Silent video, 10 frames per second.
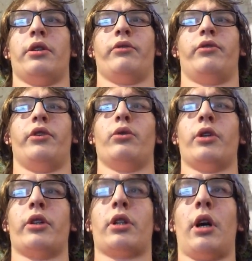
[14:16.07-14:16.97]
of
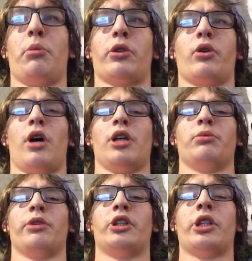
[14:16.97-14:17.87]
you that come
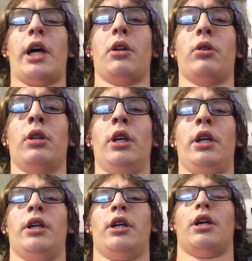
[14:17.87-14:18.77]
across my channel,
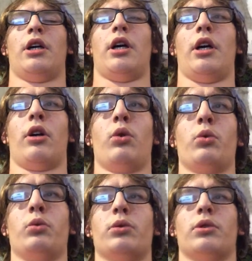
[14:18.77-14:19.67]

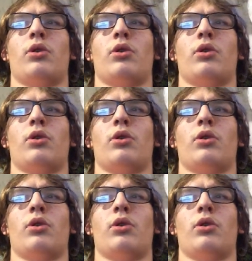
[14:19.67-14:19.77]
go